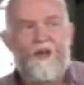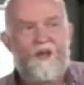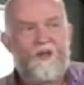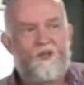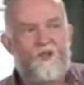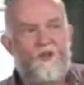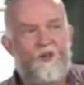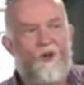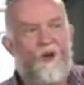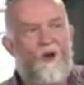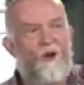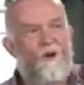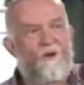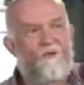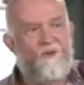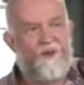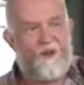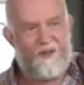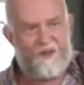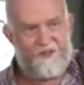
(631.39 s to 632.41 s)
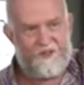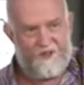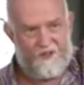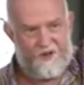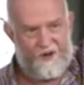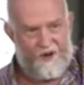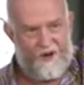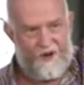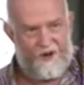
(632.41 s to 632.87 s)
Jehovah is
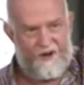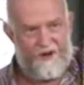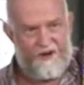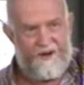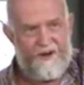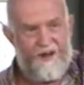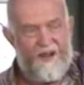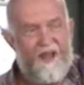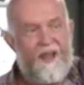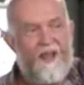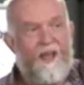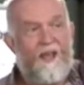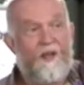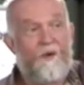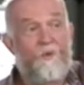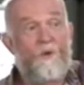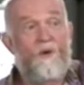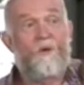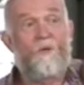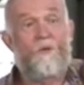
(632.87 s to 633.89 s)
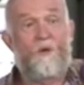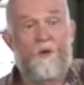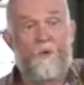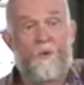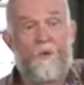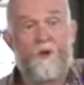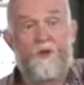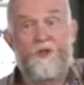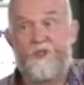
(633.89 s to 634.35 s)
God, and we will
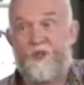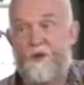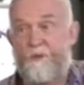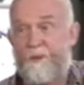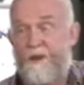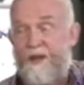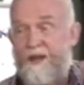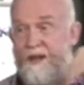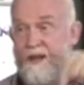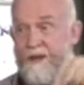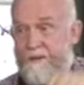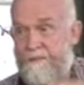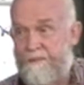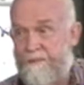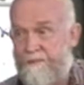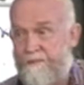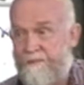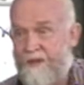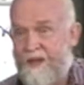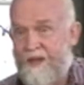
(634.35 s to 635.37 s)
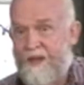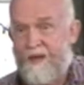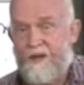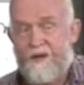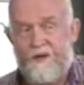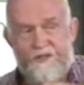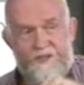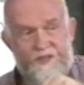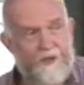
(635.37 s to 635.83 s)
worship him.
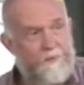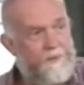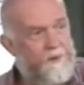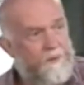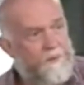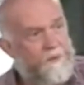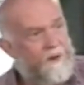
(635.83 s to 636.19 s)
You see, people,